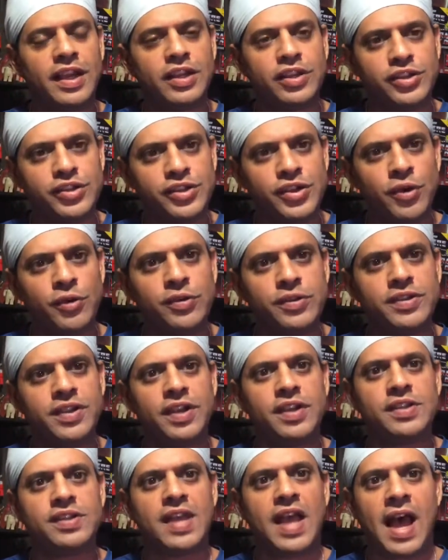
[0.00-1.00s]
shows
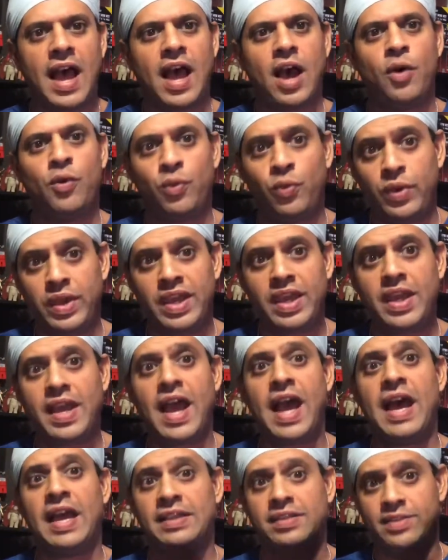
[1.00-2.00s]
us how we
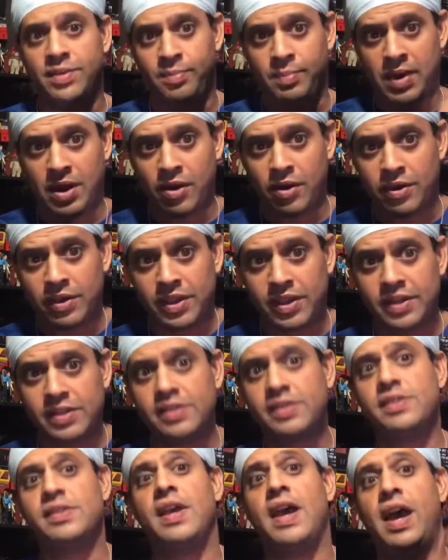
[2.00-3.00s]
as
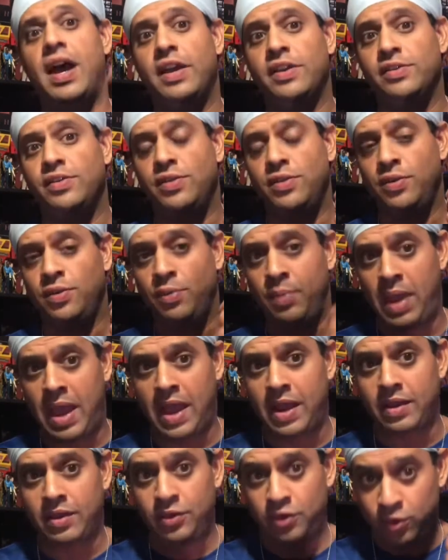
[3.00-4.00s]
Americans, as
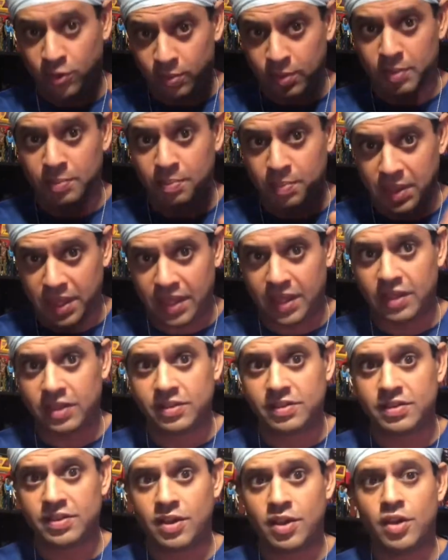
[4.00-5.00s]
human
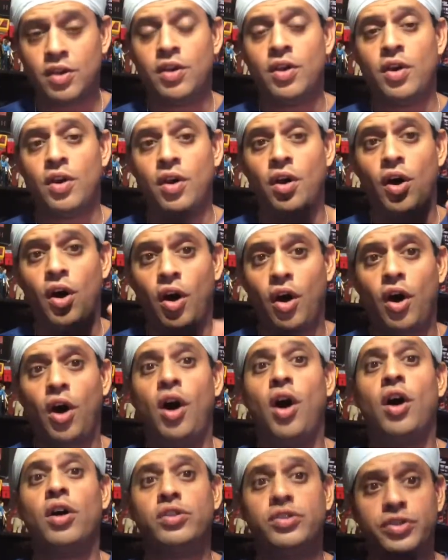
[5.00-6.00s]
beings,
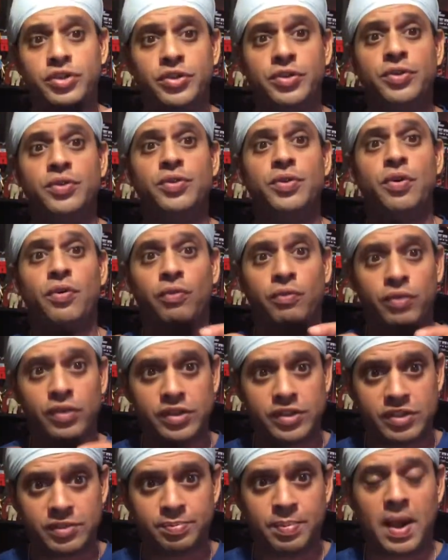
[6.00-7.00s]
ought to
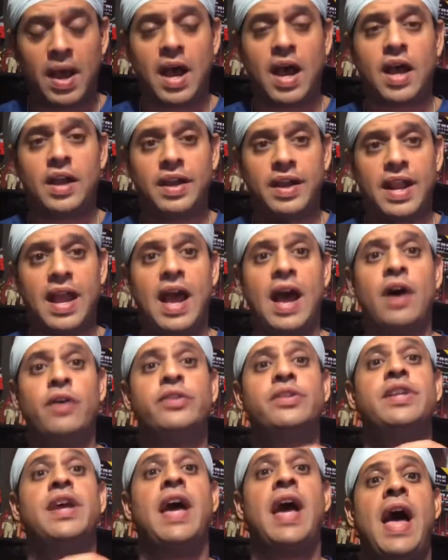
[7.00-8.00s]
respond and how
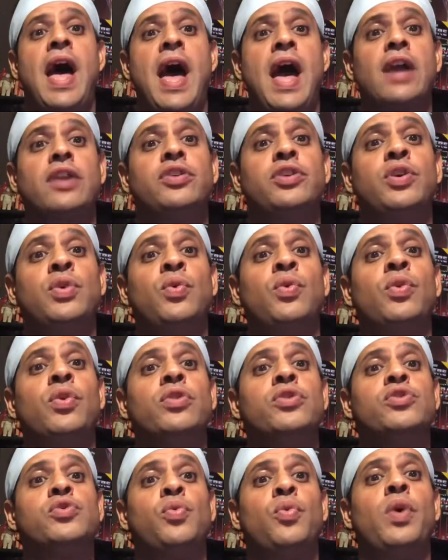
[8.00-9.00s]
to act
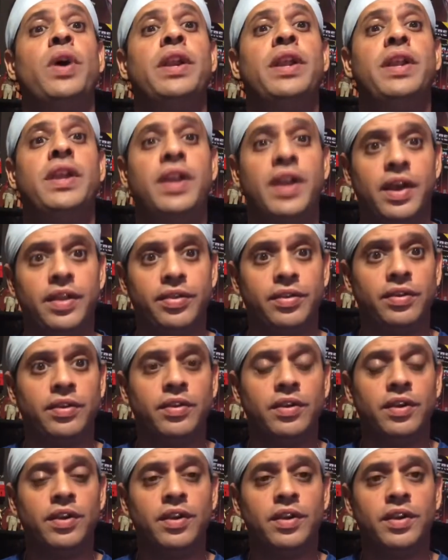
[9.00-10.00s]
towards one another.
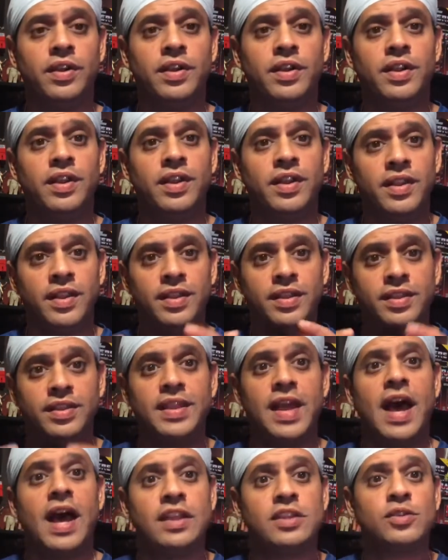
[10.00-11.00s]

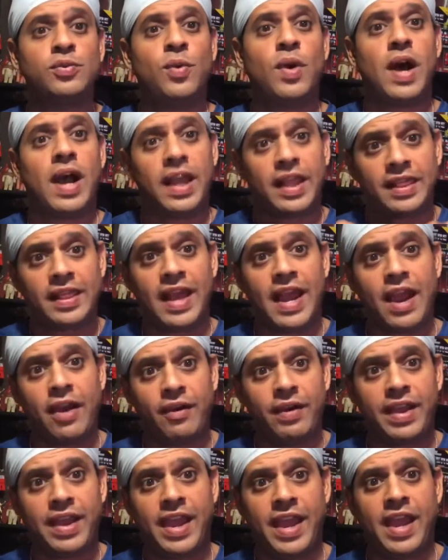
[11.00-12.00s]
That's why
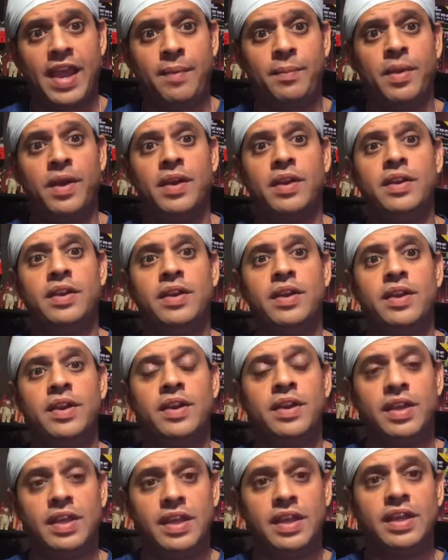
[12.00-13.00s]
Larry Hama
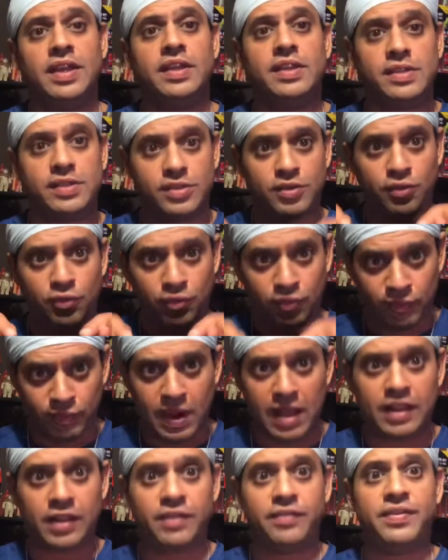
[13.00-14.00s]
is
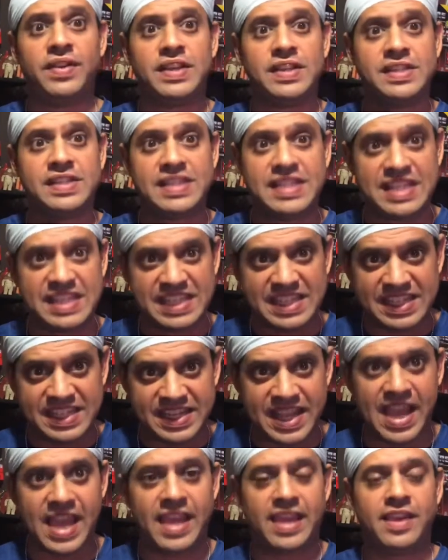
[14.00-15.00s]
relevant
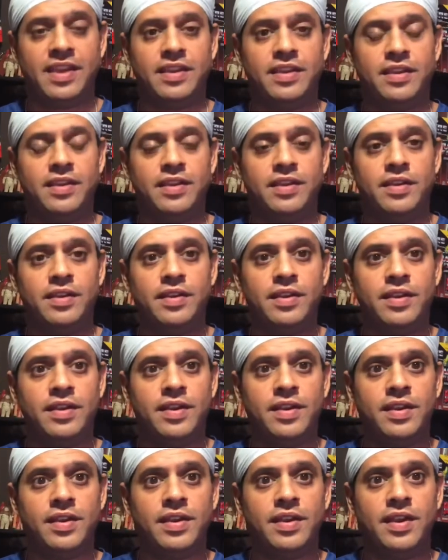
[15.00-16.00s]
today.
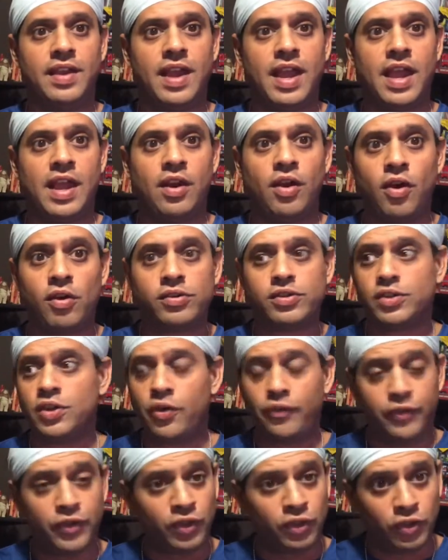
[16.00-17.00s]
And also,
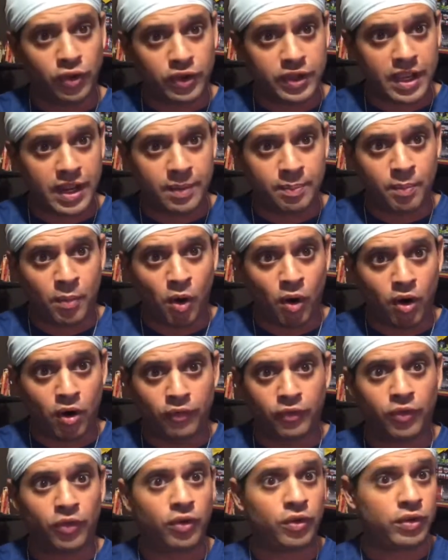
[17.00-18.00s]
if you look at
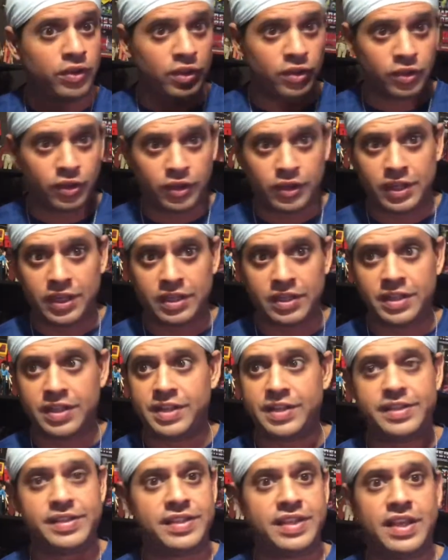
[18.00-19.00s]
Marvel, you look at
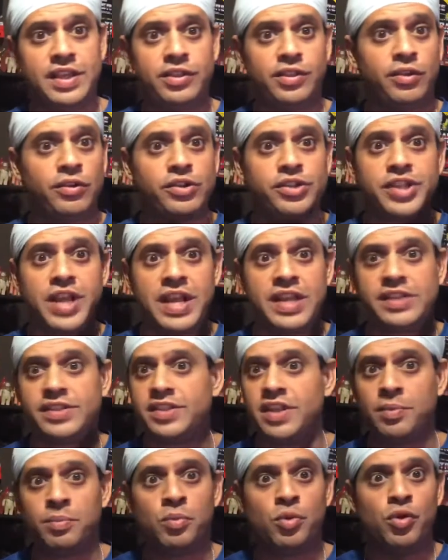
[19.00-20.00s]
DC, they're
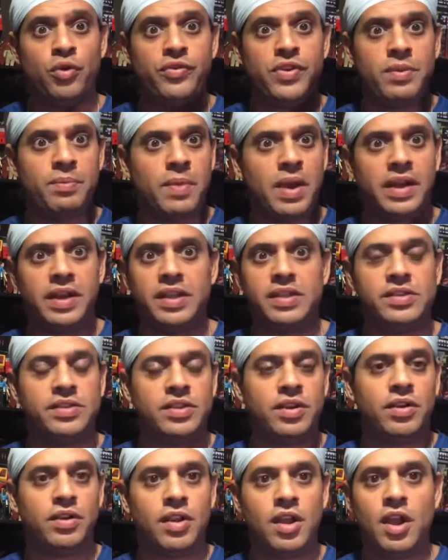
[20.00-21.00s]
chasing movie monies.
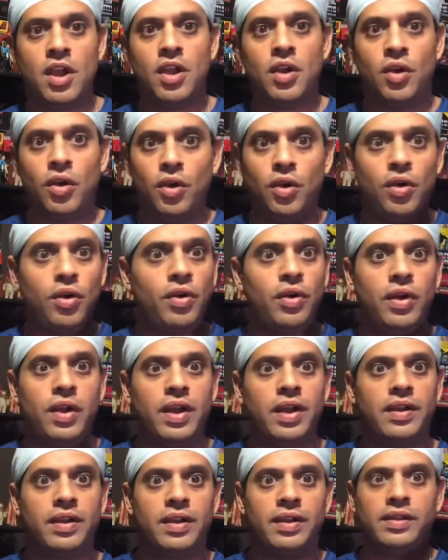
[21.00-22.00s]
They're,
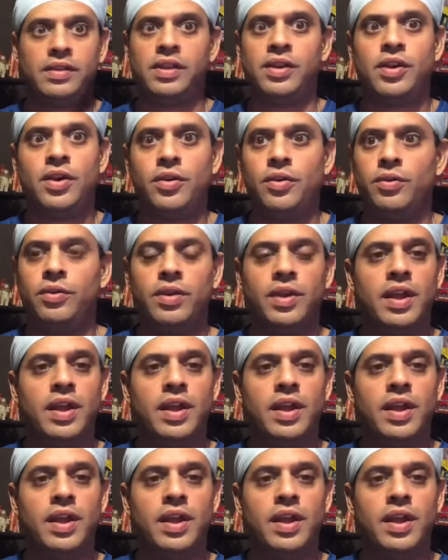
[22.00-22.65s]
Endgame